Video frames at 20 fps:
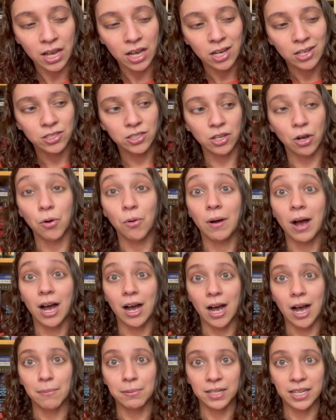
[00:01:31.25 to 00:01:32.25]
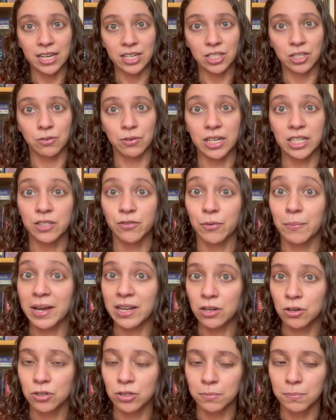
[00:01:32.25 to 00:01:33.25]
So, obligation reads for my
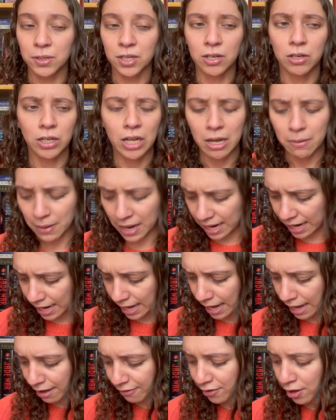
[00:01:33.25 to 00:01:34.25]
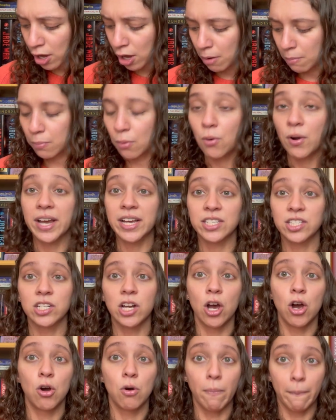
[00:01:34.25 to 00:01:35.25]
local book club, I have Boy,
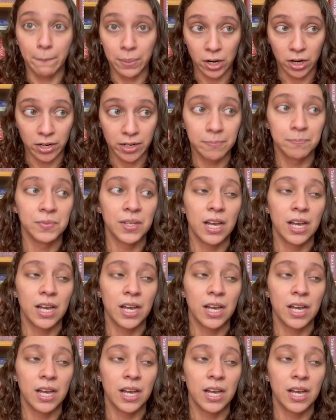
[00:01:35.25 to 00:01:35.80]
Snow, Bird.